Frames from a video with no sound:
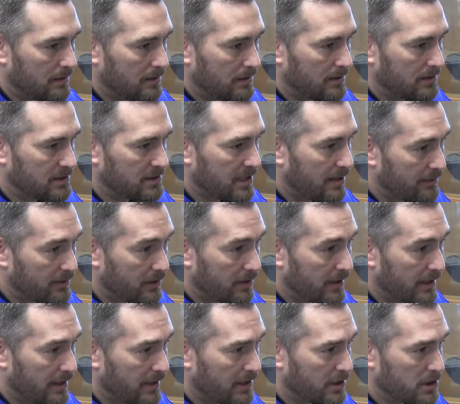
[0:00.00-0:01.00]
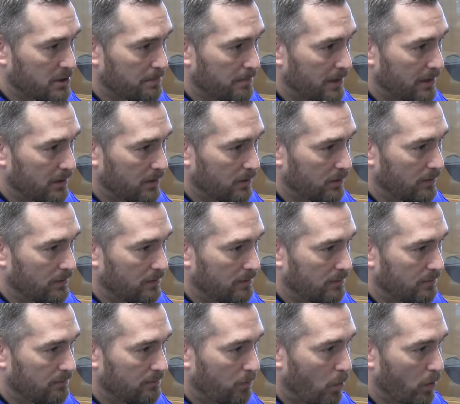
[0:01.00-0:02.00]
7 or 8 inch barreled
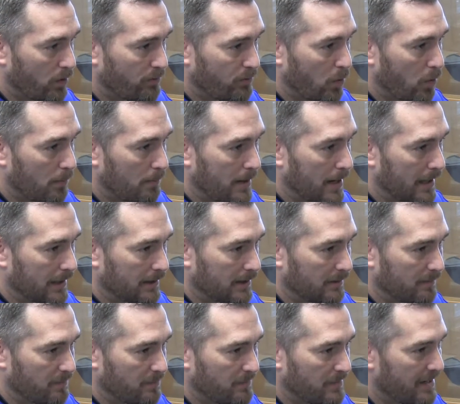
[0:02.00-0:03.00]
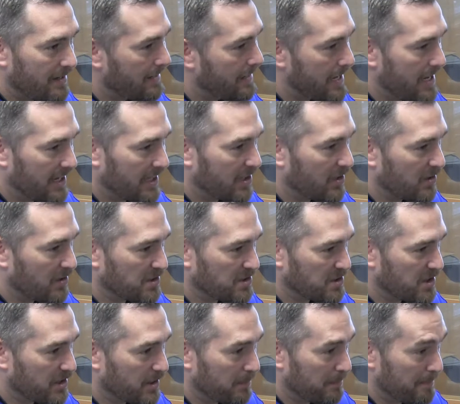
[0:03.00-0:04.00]
.44 Magnum hanging on
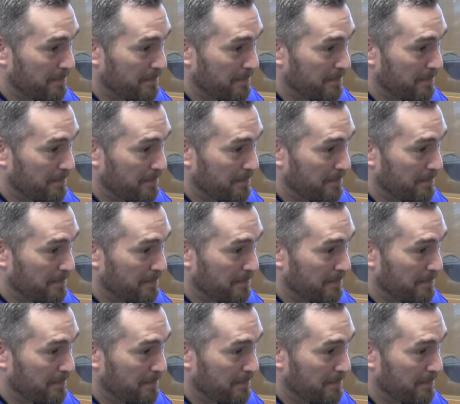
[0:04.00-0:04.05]
his hip.